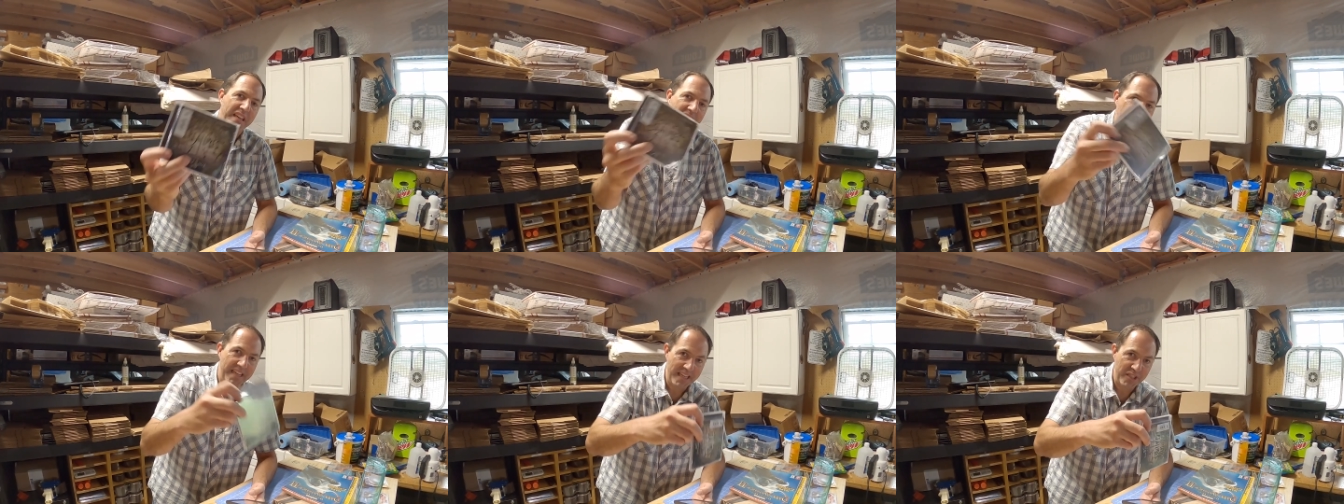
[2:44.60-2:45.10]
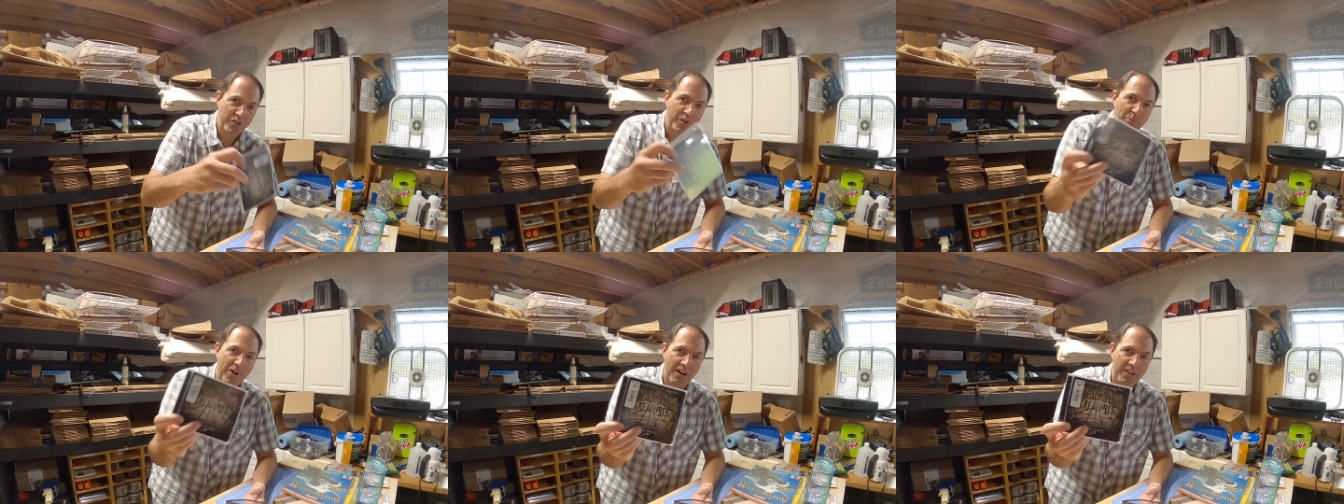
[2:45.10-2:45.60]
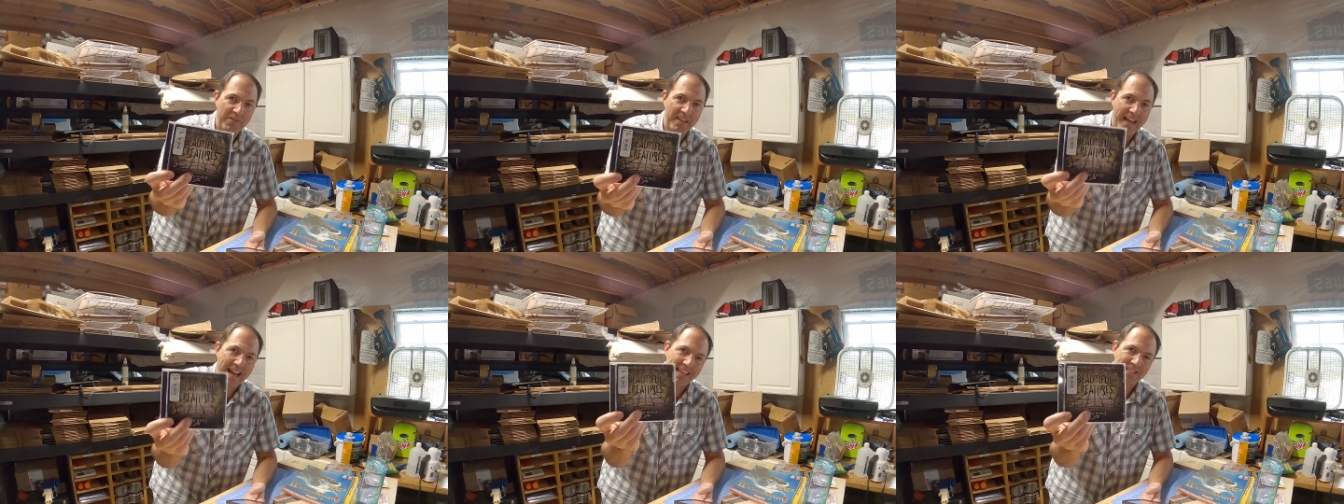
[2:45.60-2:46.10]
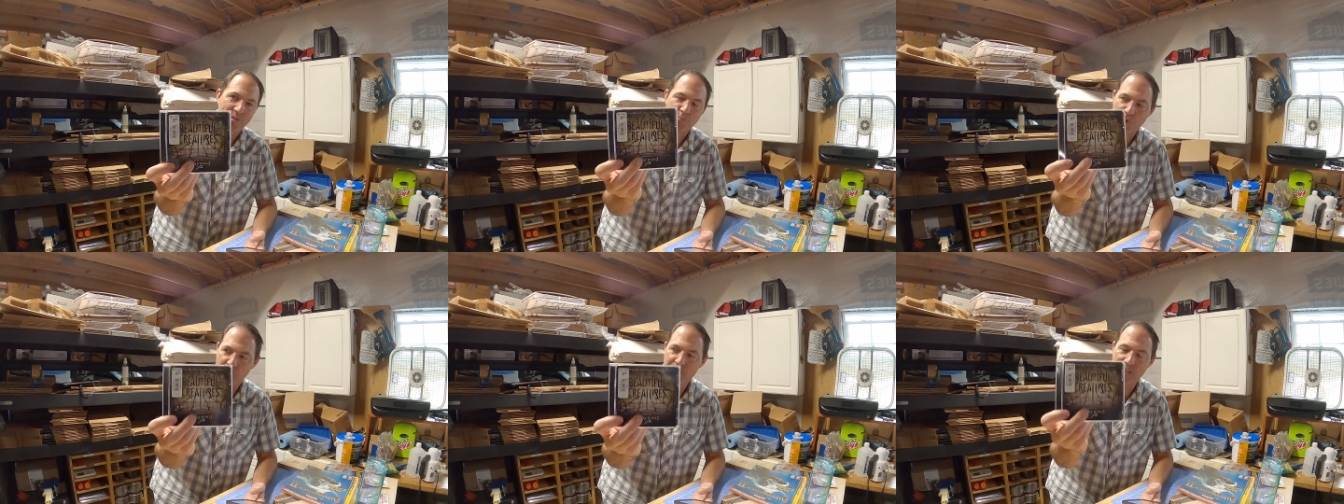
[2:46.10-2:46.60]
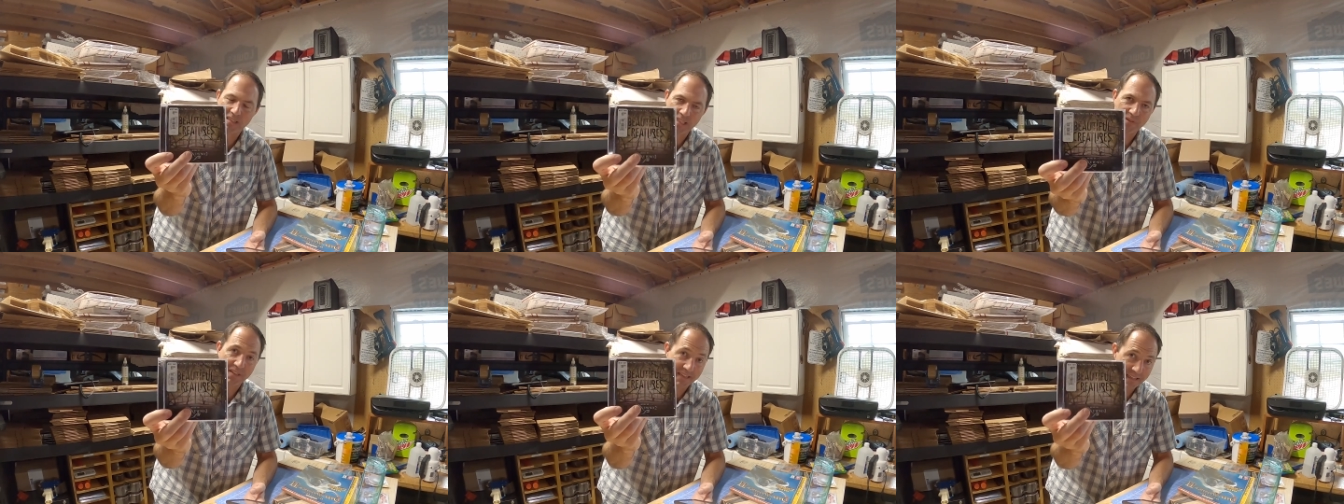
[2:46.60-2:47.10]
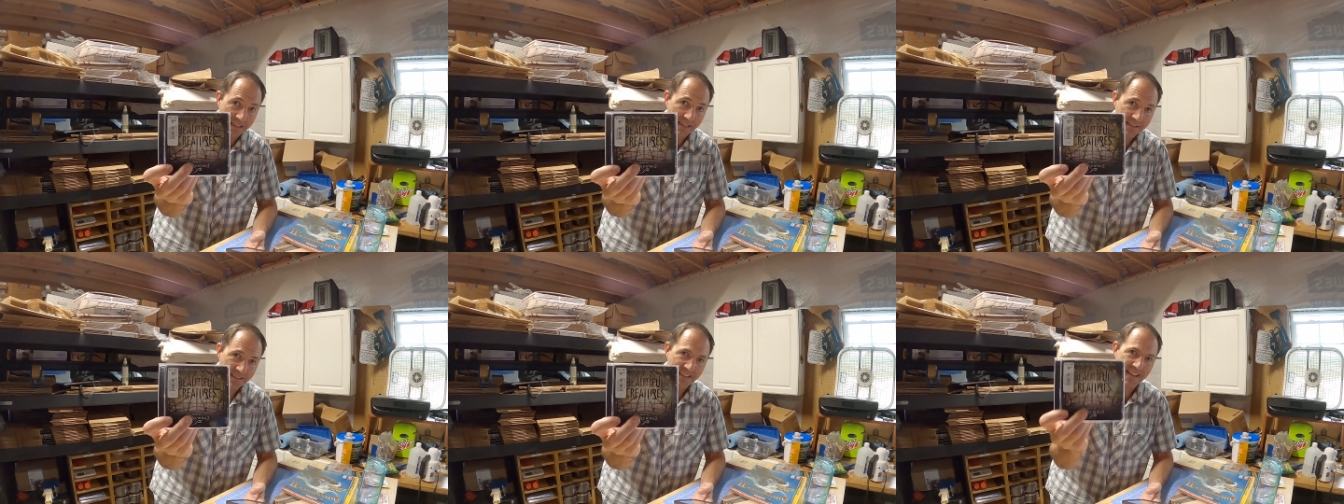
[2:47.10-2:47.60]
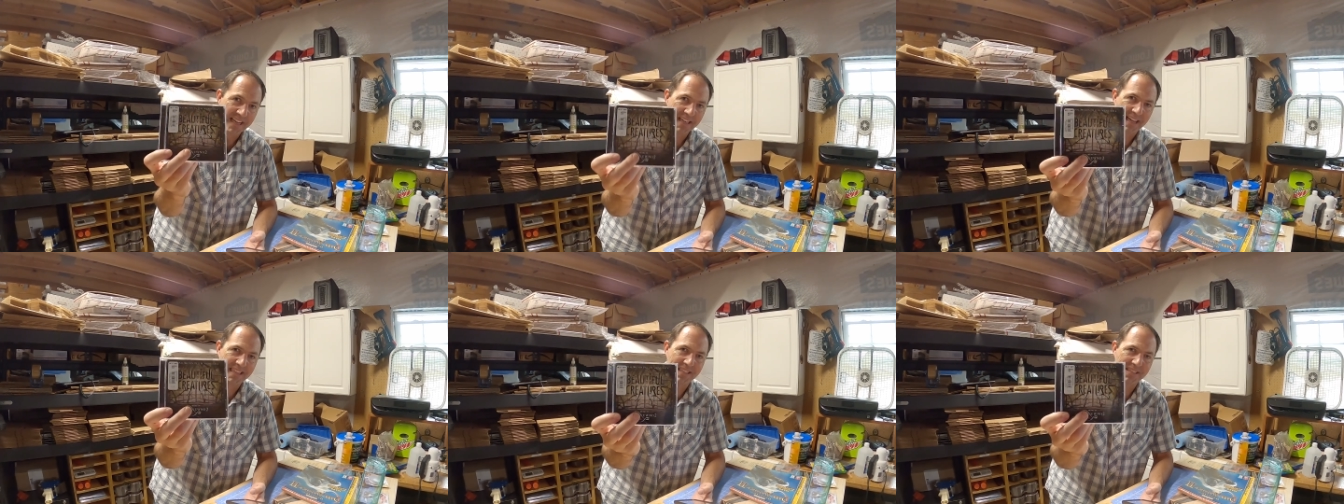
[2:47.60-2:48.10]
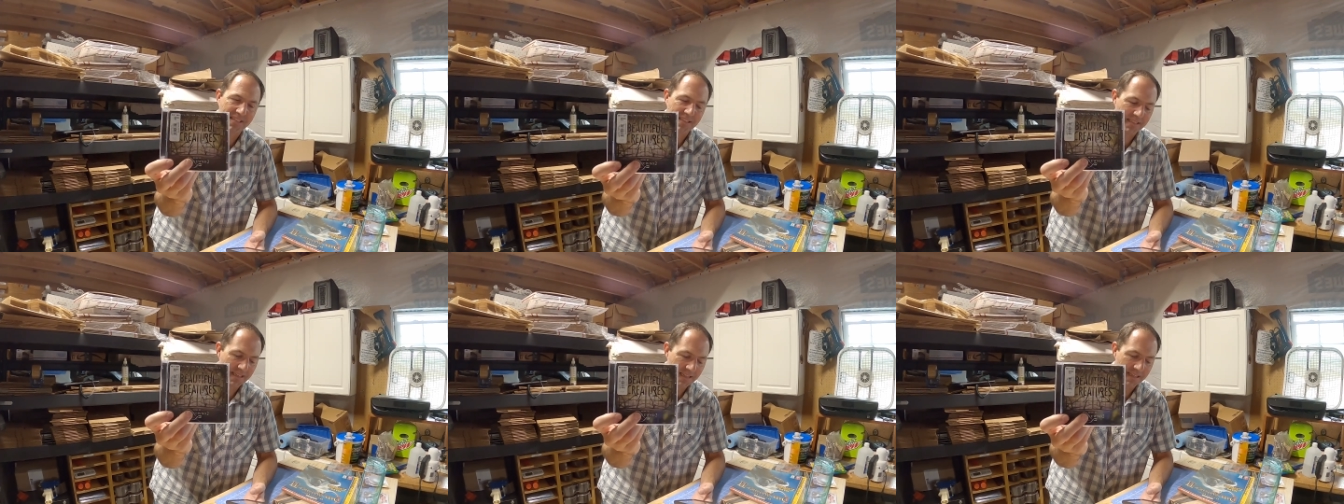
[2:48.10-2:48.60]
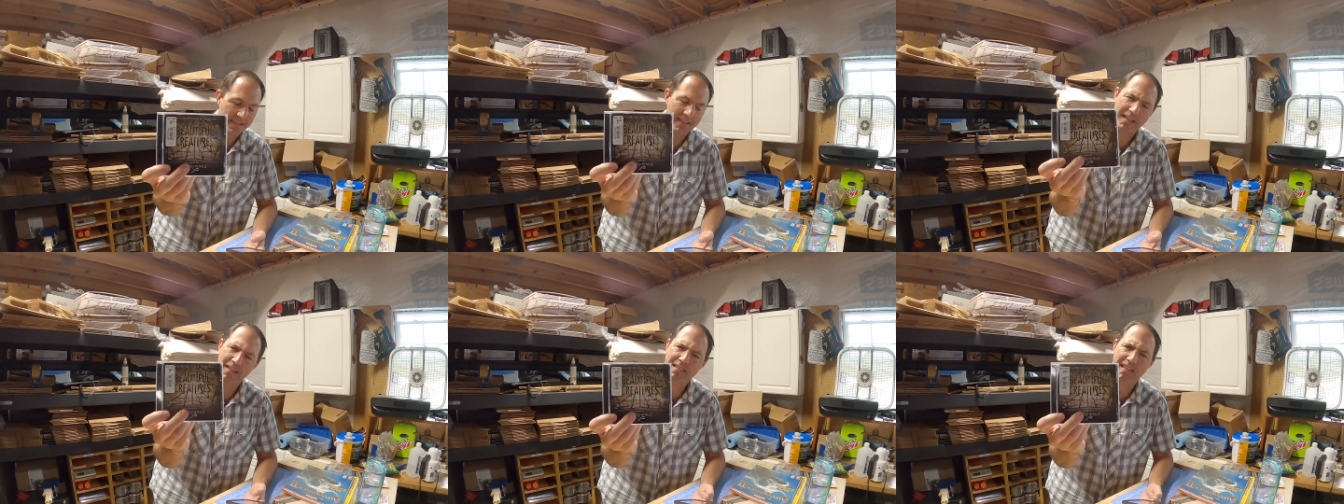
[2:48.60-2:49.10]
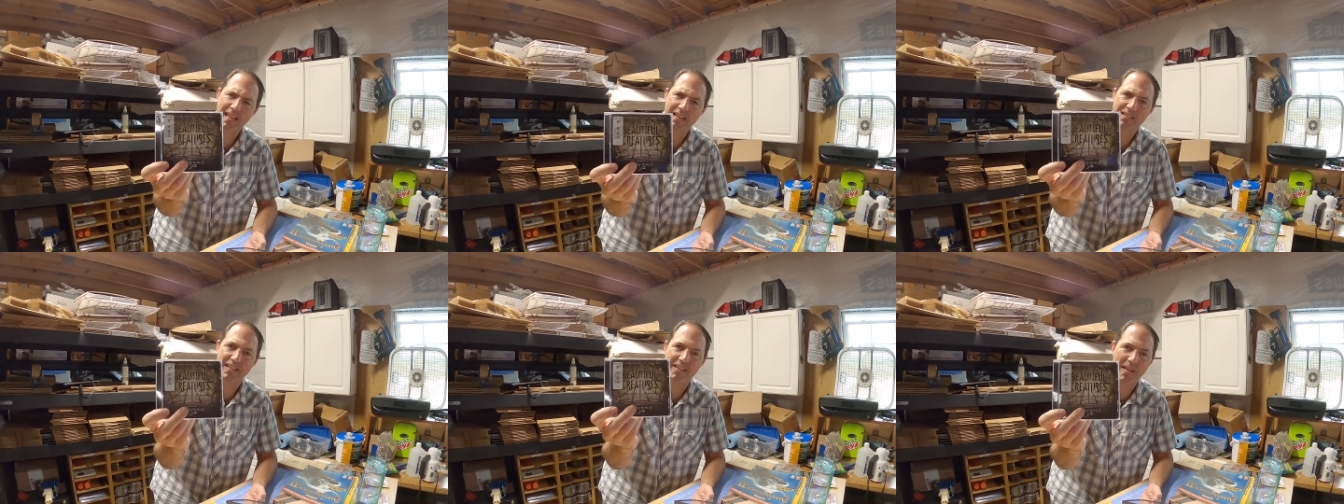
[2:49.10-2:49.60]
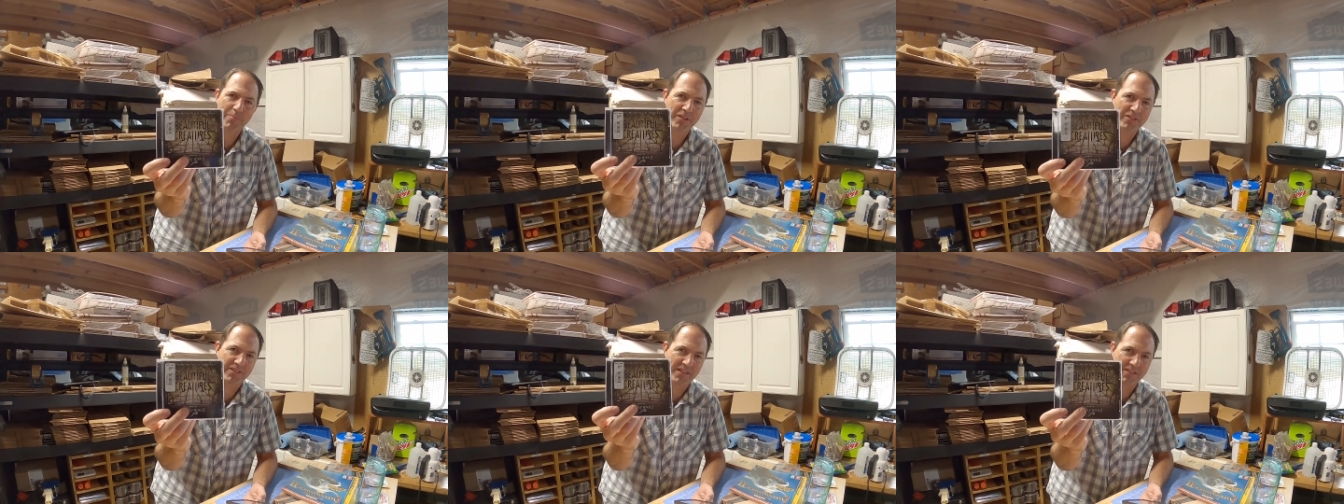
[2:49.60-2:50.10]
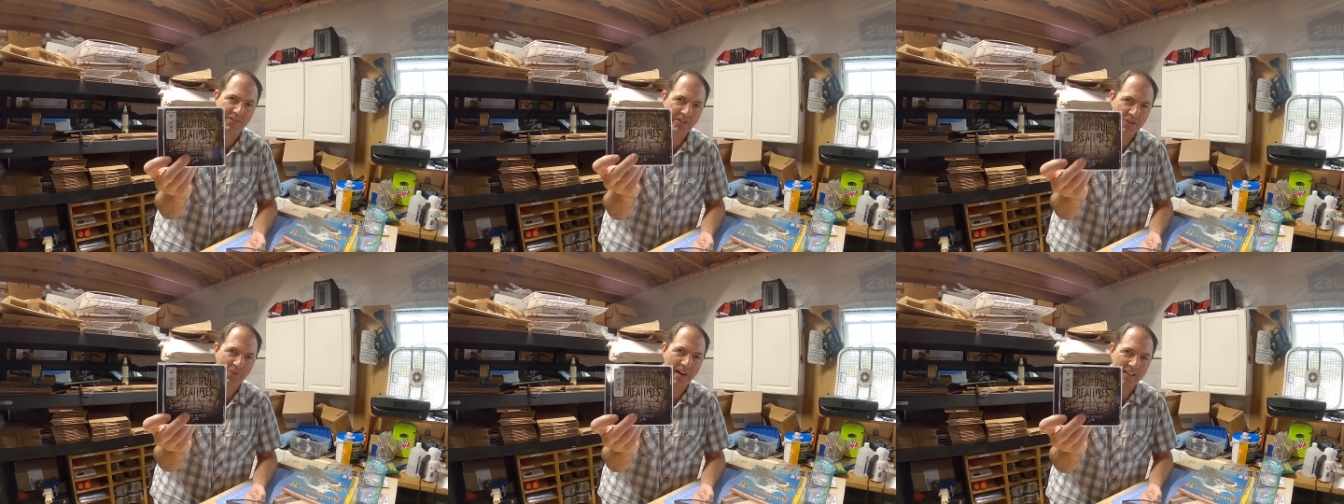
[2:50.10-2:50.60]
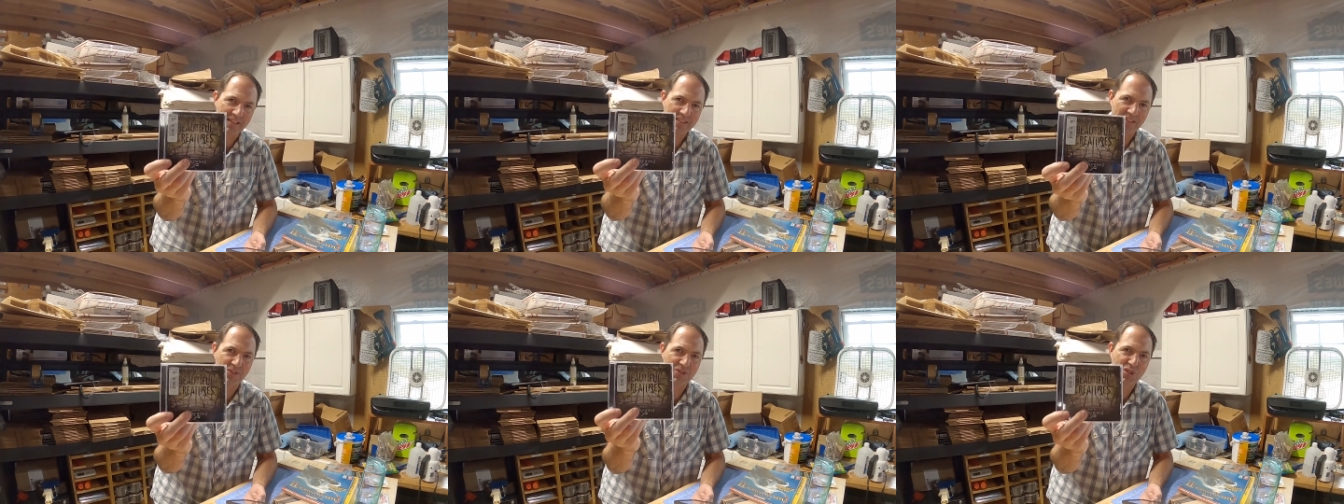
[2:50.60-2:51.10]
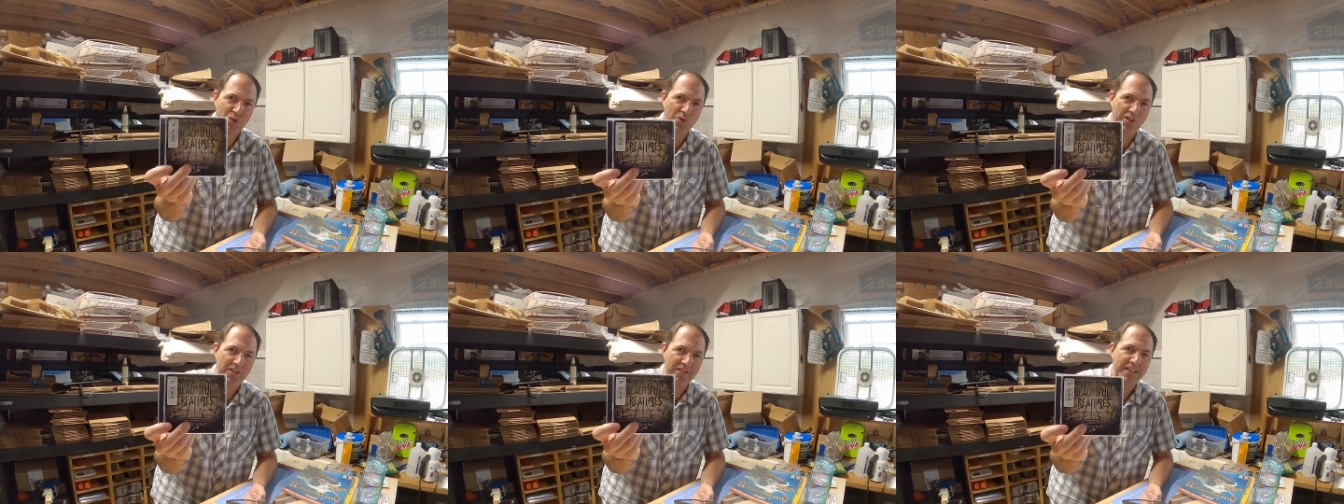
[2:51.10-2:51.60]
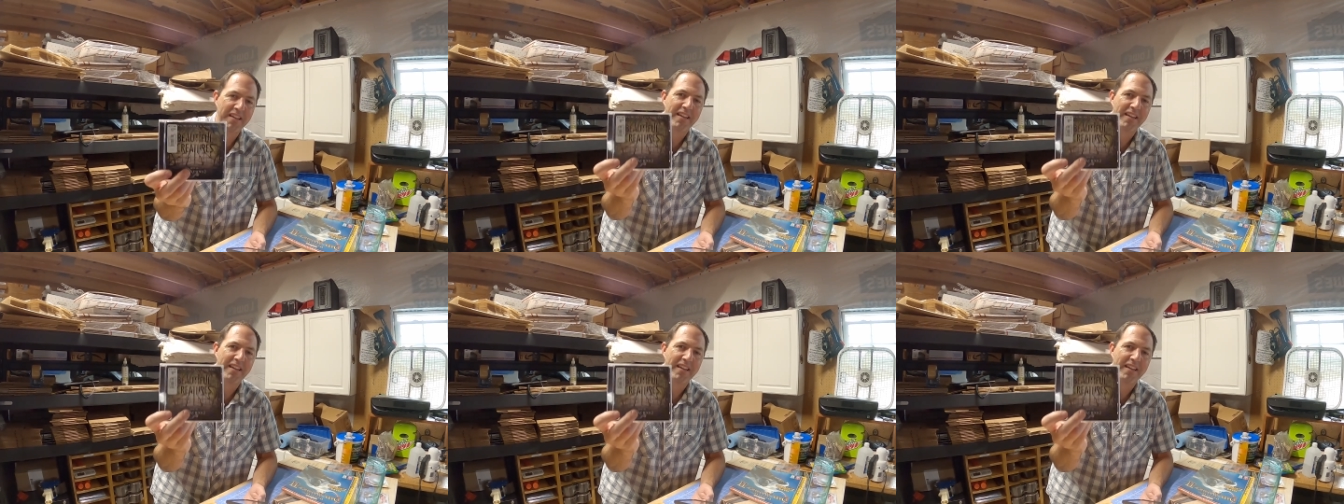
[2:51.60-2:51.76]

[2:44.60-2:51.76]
in the intro part of it, I actually pulled the D V D and not the C D. And then I looked at it and I said, that picture doesn't look right. It looks a little short.